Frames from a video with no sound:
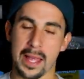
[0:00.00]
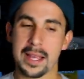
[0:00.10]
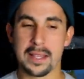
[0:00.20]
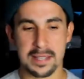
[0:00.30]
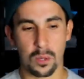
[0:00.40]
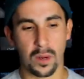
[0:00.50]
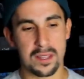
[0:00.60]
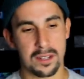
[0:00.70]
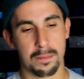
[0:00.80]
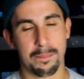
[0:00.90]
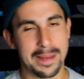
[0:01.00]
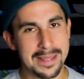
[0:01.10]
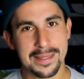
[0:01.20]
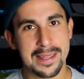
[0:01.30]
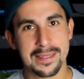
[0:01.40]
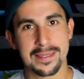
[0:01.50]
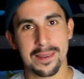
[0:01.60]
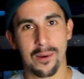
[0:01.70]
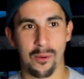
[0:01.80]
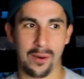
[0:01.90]
Like I said, when it's your business
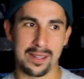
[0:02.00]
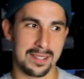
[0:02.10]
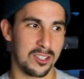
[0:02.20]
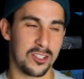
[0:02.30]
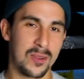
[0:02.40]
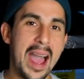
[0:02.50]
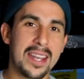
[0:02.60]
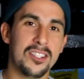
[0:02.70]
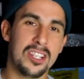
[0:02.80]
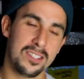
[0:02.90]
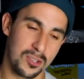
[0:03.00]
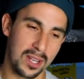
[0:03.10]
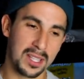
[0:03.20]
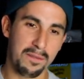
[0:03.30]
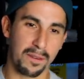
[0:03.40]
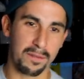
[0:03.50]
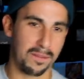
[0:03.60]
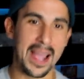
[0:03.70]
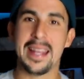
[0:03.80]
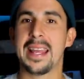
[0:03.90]
or it's a strategy strictly for
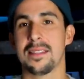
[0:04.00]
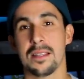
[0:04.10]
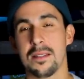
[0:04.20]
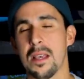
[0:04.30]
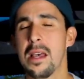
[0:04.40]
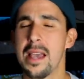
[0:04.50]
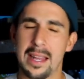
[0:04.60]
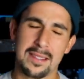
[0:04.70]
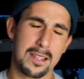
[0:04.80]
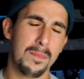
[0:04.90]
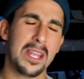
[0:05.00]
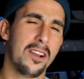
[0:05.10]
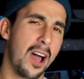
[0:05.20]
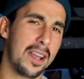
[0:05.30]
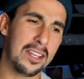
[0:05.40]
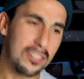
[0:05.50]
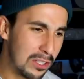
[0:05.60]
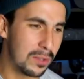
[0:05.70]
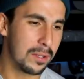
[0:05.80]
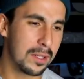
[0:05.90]
finances and it's something you're not
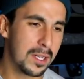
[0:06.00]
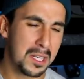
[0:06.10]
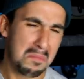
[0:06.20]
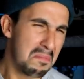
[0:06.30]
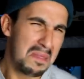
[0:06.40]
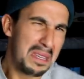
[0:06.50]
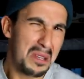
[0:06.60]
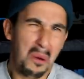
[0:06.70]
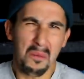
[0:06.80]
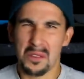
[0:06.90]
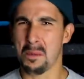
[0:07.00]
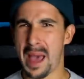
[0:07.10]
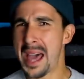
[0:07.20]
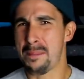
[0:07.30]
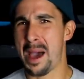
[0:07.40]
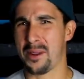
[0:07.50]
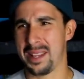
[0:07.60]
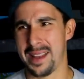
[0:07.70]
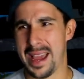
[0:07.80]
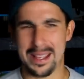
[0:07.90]
into, you don't feel bad about it
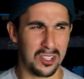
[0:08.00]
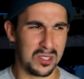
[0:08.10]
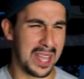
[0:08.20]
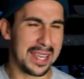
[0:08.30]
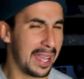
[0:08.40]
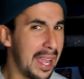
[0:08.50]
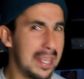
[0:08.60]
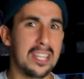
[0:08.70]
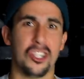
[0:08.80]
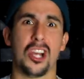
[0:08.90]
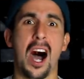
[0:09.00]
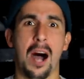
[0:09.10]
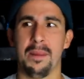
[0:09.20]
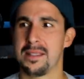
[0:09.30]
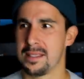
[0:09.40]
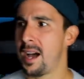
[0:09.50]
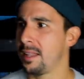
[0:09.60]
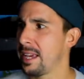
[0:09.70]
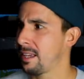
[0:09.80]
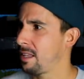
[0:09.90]
at night, just like any job. It's not
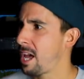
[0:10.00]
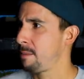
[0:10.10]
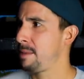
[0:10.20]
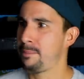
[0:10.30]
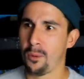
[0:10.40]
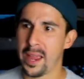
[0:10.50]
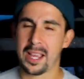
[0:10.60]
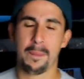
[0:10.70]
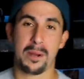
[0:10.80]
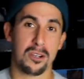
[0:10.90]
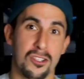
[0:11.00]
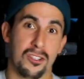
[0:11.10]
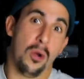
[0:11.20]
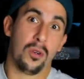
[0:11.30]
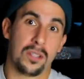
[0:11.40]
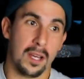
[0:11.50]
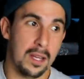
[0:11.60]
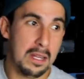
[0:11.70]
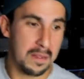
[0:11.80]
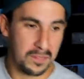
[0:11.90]
like a lot of people wake up stoked to,
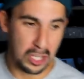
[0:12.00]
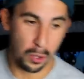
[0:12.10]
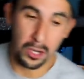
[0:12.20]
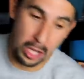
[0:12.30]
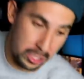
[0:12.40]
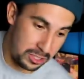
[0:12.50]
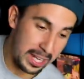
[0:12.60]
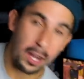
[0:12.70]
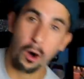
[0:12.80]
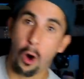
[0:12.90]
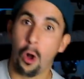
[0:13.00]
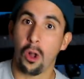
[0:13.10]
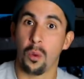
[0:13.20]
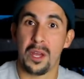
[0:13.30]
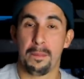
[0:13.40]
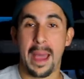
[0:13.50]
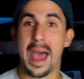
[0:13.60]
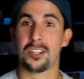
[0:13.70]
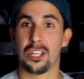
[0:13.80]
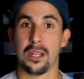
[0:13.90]
you know, uh, dig a hole with
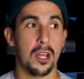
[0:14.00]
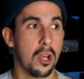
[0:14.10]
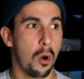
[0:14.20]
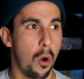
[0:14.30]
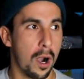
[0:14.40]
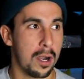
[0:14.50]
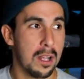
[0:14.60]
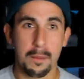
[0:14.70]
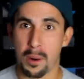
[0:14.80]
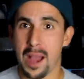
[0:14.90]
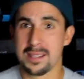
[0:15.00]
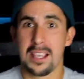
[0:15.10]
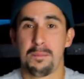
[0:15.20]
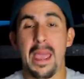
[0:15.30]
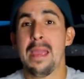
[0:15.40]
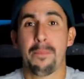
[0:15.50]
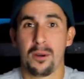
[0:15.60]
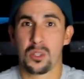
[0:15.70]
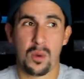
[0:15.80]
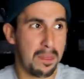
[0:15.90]
passion or process
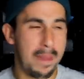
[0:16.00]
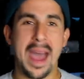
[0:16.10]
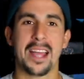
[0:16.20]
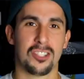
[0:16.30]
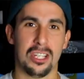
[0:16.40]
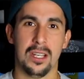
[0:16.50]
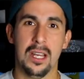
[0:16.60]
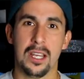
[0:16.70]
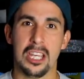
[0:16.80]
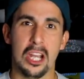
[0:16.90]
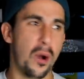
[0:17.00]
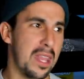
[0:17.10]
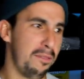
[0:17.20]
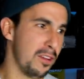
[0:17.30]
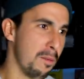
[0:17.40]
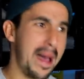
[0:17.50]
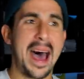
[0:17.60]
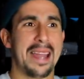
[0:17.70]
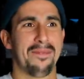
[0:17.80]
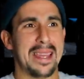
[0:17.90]
papers with passion, you know, and they feel
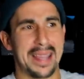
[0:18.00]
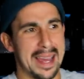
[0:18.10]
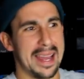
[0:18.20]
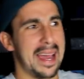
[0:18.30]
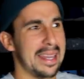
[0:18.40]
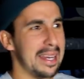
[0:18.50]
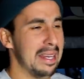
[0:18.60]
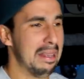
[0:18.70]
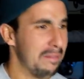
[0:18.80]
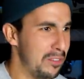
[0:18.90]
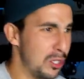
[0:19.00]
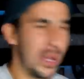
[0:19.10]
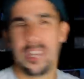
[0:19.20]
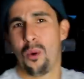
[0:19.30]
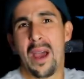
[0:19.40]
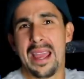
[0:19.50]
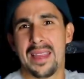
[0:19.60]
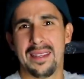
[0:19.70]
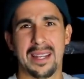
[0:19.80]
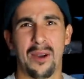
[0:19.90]
bad if they kind of had to do it in a way
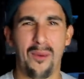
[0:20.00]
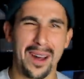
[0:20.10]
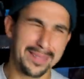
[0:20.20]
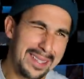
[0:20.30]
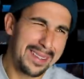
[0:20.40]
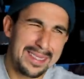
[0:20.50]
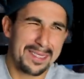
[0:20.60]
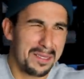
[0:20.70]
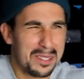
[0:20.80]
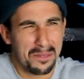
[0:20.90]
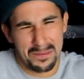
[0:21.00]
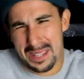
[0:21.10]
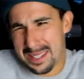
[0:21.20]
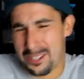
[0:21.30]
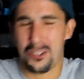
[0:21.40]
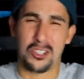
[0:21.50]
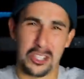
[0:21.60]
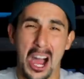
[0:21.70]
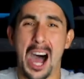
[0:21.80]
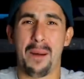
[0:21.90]
they didn't want. Ah, it's, it's, it's your
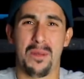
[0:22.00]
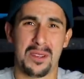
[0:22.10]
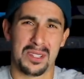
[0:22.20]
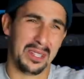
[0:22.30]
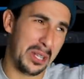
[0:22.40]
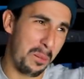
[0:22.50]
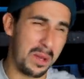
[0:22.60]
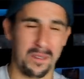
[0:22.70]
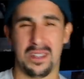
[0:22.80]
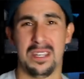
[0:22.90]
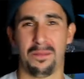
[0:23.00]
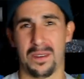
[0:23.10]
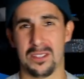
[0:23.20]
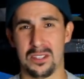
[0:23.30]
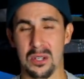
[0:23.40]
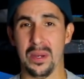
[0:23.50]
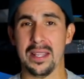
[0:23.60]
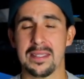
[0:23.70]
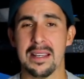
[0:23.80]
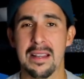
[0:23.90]
job. There's a little bit of a difference to
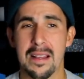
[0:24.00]
it.